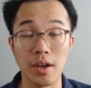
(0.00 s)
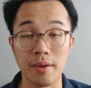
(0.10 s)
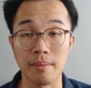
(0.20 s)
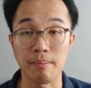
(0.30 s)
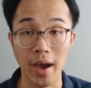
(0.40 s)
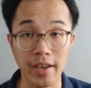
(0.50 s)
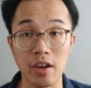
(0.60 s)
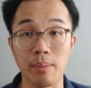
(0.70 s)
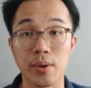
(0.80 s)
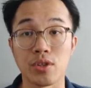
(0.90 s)
buying
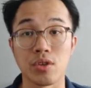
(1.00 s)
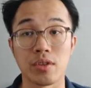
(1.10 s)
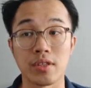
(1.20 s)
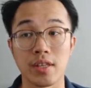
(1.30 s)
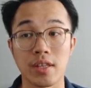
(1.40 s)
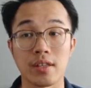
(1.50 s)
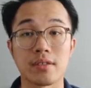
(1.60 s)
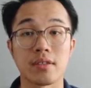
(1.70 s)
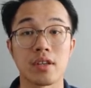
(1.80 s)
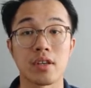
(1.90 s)

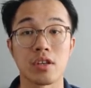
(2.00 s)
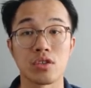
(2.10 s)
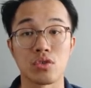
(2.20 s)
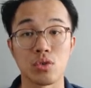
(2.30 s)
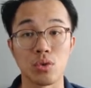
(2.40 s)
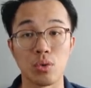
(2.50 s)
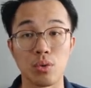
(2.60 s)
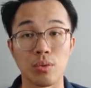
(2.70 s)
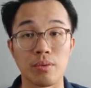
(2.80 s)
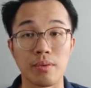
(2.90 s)
opportunities
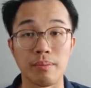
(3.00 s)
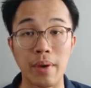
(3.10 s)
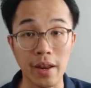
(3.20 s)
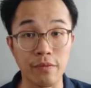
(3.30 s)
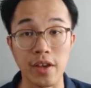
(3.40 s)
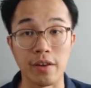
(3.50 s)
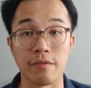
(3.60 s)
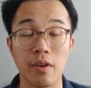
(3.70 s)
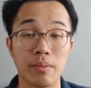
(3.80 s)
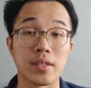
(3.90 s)
to benefit
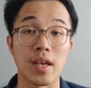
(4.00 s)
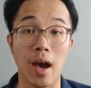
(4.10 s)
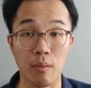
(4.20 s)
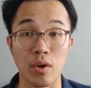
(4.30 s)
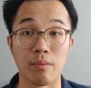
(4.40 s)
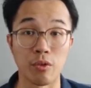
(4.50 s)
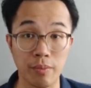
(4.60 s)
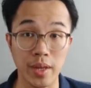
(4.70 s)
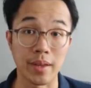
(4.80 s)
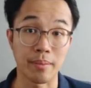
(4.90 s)
from this upward
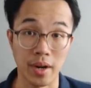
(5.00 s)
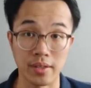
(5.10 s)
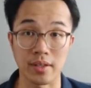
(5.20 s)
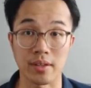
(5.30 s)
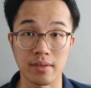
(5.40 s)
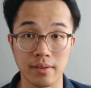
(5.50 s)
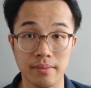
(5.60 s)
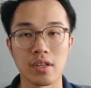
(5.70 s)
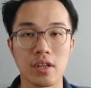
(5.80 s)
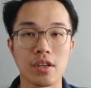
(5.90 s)
movement in prices.
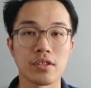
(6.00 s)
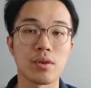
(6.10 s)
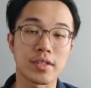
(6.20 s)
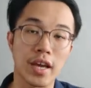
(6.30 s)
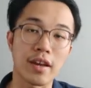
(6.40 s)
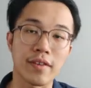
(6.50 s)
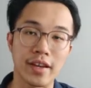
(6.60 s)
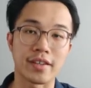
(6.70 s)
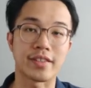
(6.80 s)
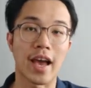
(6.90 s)
So it's kind of like
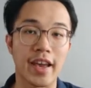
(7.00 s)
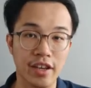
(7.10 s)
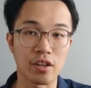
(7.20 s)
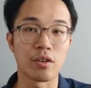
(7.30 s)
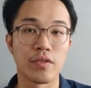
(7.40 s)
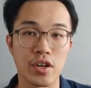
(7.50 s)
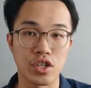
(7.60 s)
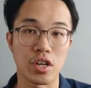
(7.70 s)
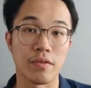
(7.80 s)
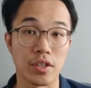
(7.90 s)
a diagonal
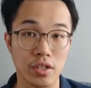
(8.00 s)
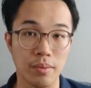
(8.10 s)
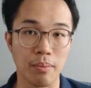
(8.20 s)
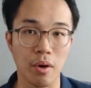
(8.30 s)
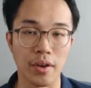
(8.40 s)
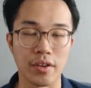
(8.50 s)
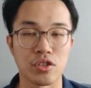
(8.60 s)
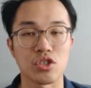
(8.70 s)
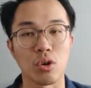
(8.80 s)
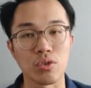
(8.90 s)
version of a support. It
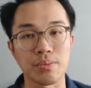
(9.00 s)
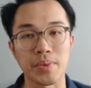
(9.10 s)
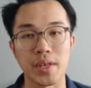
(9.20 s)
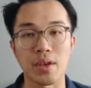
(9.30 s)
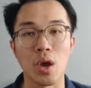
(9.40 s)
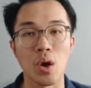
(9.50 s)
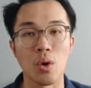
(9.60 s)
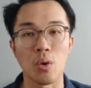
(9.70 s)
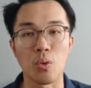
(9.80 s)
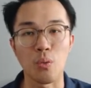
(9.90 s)
shows me
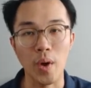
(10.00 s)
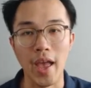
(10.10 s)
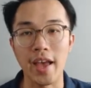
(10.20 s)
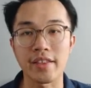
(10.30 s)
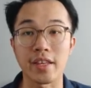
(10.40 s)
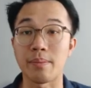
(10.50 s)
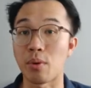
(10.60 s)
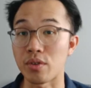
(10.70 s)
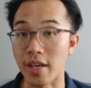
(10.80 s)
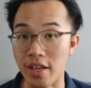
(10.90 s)
where the
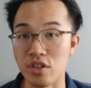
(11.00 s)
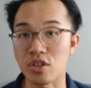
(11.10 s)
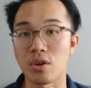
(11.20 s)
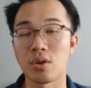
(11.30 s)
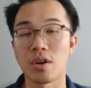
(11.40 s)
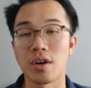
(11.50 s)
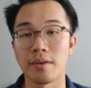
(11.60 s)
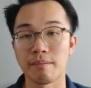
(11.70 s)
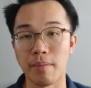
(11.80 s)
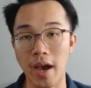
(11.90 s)
potential
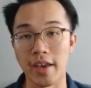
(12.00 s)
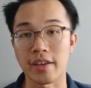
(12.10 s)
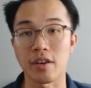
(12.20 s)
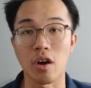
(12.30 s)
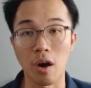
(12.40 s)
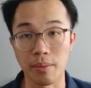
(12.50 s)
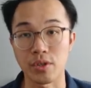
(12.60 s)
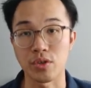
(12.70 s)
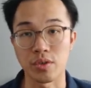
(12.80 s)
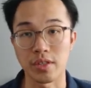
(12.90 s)
buying
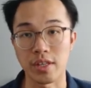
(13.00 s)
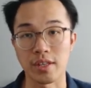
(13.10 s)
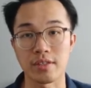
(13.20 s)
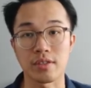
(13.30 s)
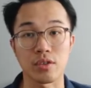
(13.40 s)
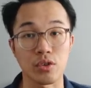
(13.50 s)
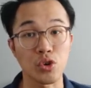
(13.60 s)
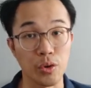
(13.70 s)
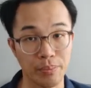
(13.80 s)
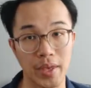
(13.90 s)
opportunities
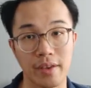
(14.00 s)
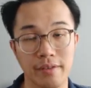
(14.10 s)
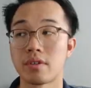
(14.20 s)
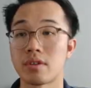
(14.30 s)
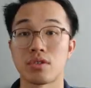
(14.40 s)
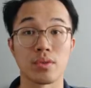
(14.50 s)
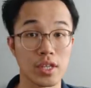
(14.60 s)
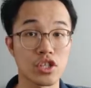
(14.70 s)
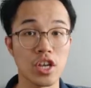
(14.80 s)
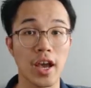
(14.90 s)
could be. So this
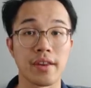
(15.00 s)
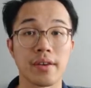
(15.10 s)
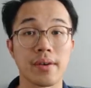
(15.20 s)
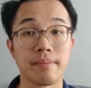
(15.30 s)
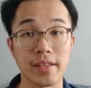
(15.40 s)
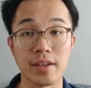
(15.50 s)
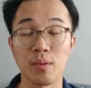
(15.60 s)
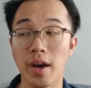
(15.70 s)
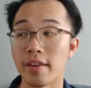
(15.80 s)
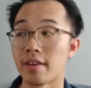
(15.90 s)
chart, method
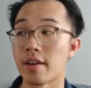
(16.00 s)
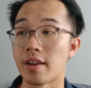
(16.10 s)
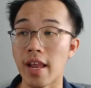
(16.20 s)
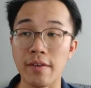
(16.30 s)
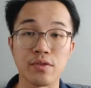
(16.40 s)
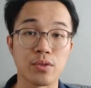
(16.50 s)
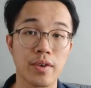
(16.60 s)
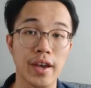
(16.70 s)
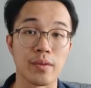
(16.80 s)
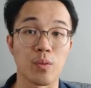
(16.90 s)
1, left to
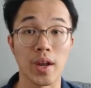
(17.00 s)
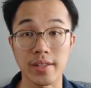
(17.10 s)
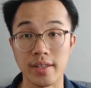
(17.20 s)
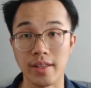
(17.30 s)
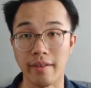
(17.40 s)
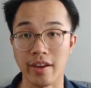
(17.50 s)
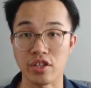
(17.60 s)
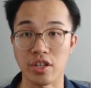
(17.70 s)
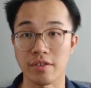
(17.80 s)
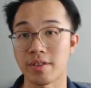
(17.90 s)
right, what is the
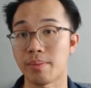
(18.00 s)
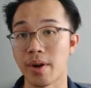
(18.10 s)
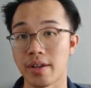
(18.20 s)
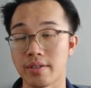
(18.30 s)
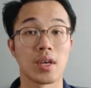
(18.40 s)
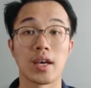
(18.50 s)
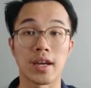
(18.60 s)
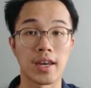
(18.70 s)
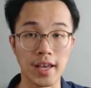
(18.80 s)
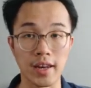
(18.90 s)
direction of the price?
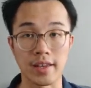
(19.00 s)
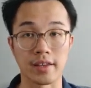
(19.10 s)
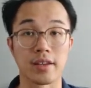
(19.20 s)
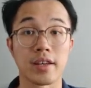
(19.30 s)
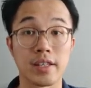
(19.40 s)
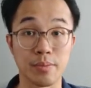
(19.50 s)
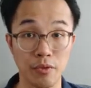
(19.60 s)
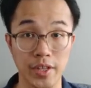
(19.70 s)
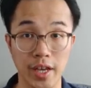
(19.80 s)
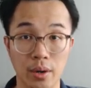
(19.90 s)
Clearly, it is moving
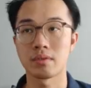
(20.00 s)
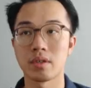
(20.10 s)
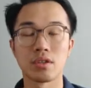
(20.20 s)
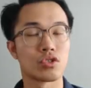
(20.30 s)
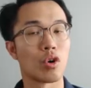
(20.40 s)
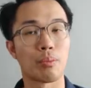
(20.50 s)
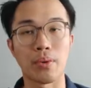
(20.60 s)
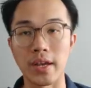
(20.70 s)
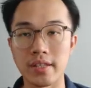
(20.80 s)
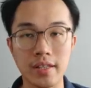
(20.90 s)
down. So
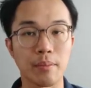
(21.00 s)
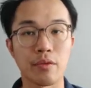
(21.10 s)
prices are moving